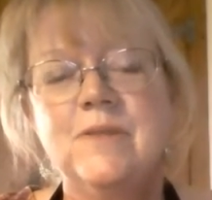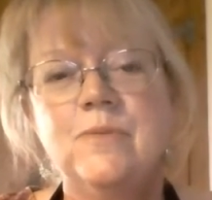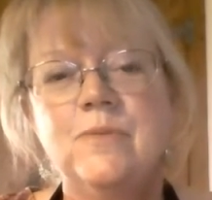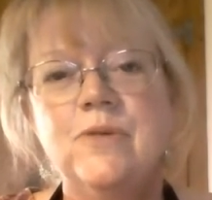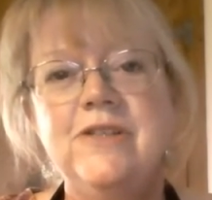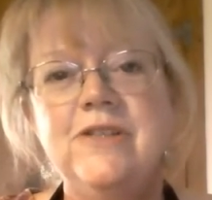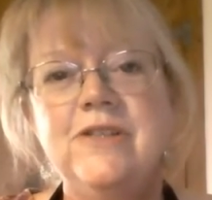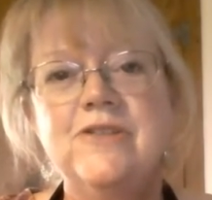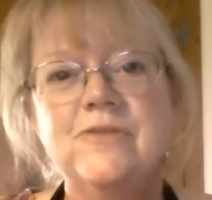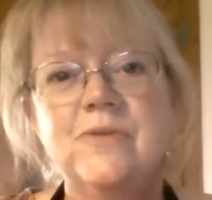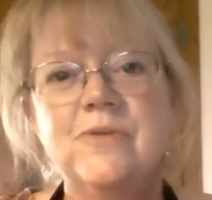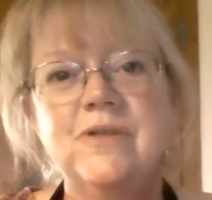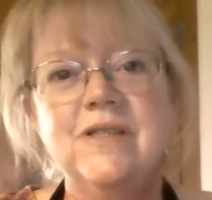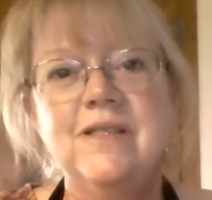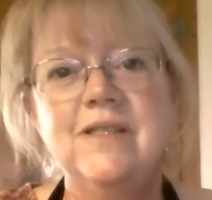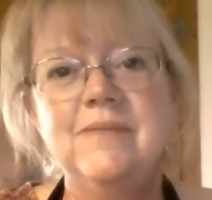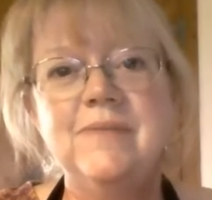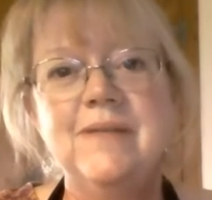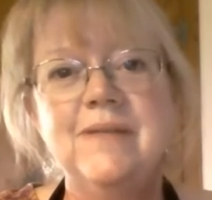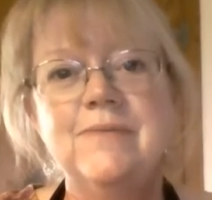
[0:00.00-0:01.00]
pretty
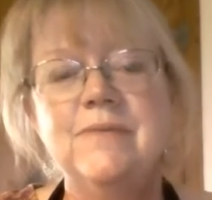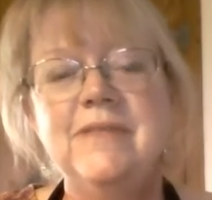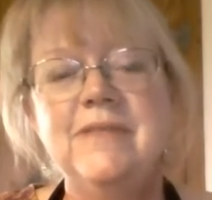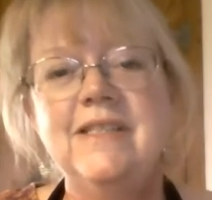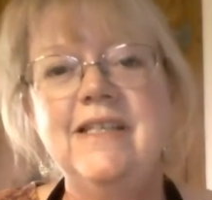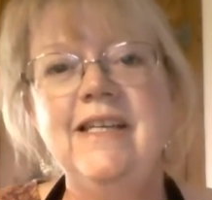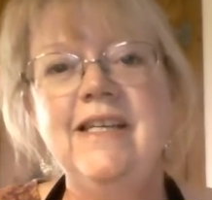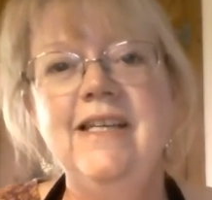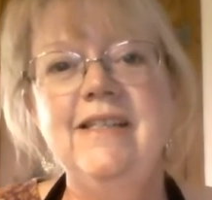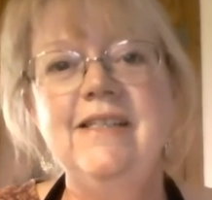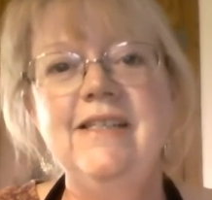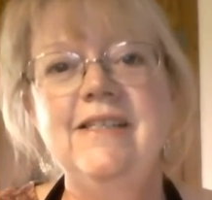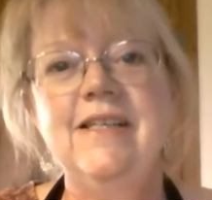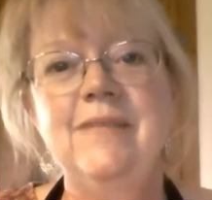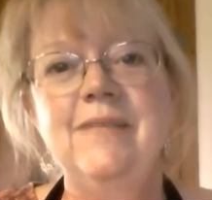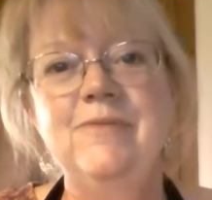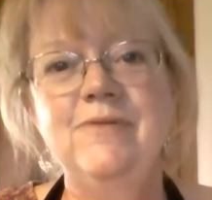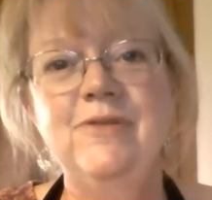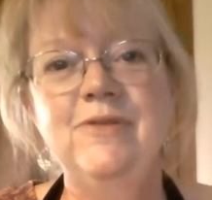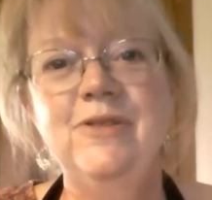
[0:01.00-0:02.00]
swirly peppermint candy
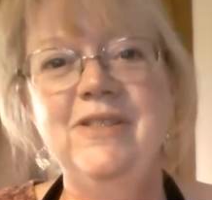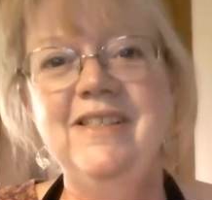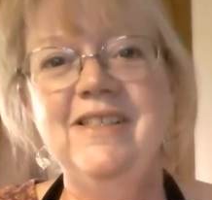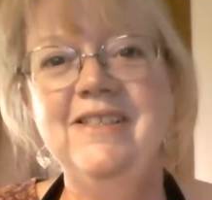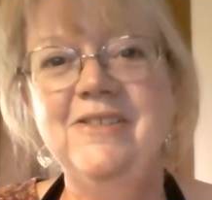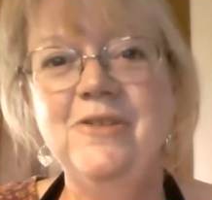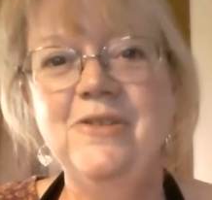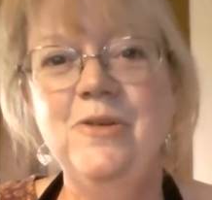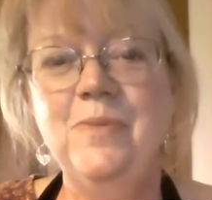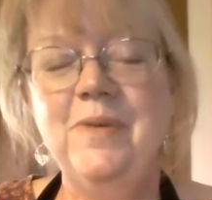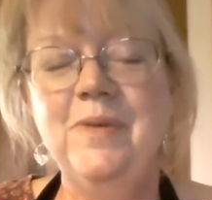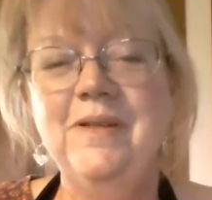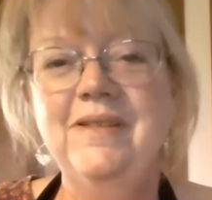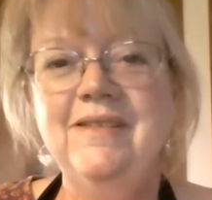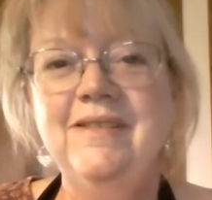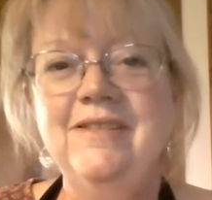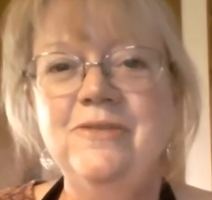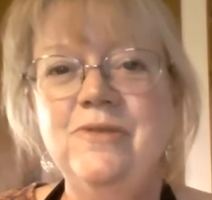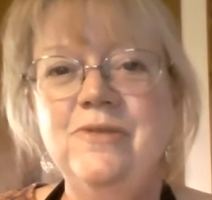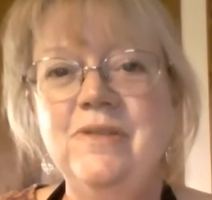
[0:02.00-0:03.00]
type of looking soap.
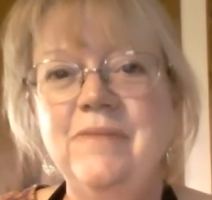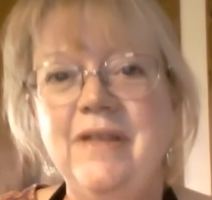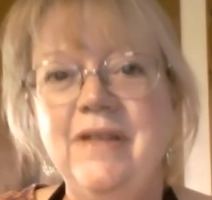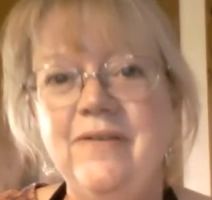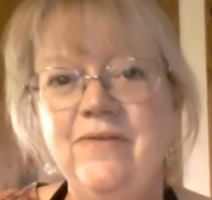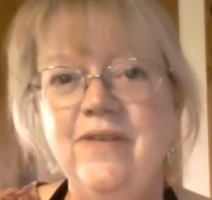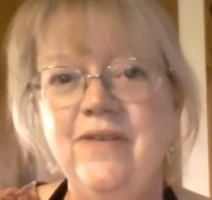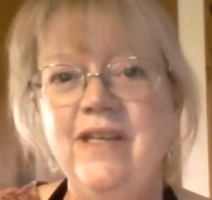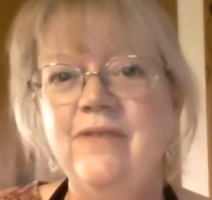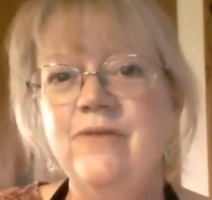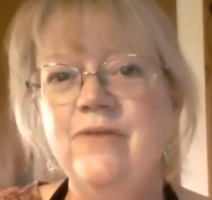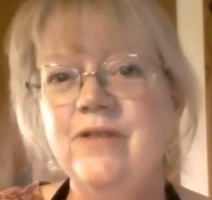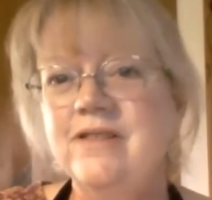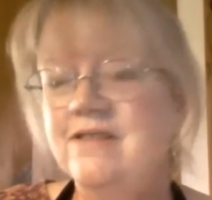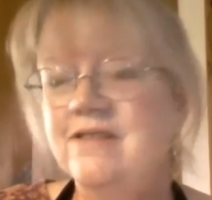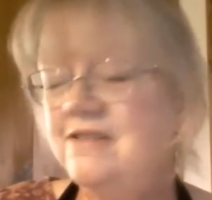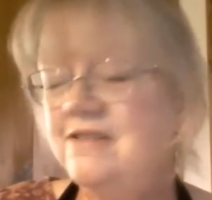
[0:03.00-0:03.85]
It's one of my favorites.